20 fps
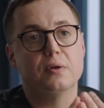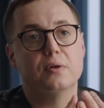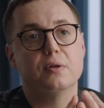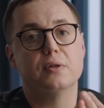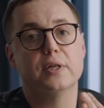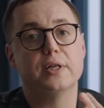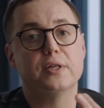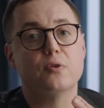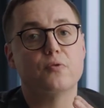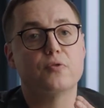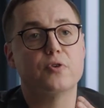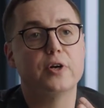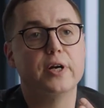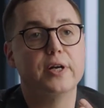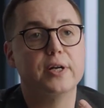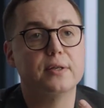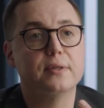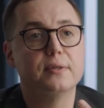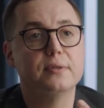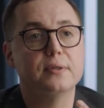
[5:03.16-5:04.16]
letter of
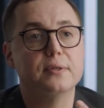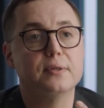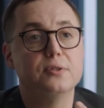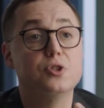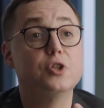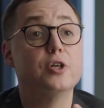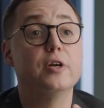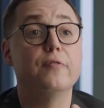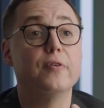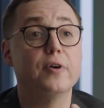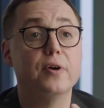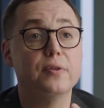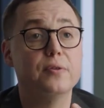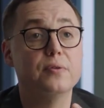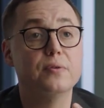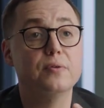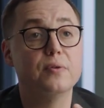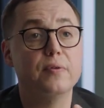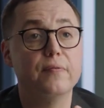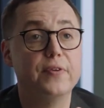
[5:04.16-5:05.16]
credit
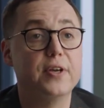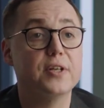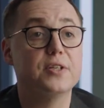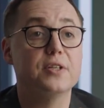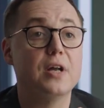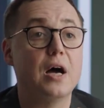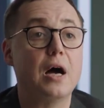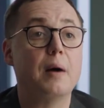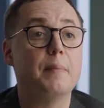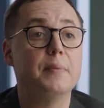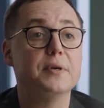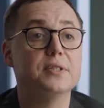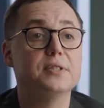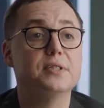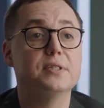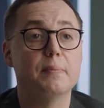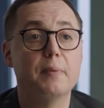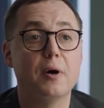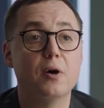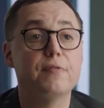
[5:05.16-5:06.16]
driven. Vietnam
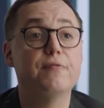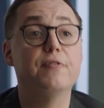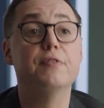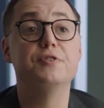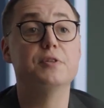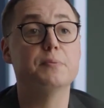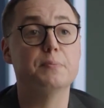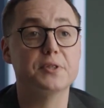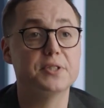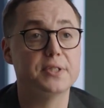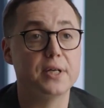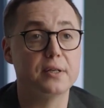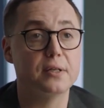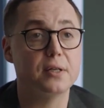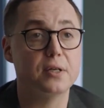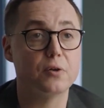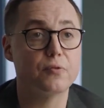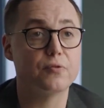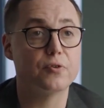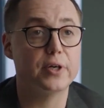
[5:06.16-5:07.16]
is about 50%
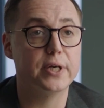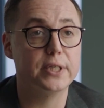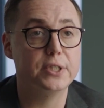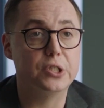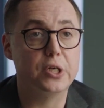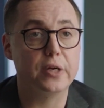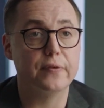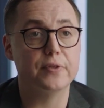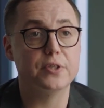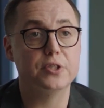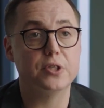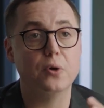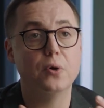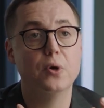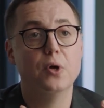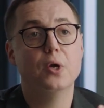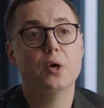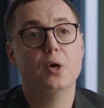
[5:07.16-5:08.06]
letter of credit driven. So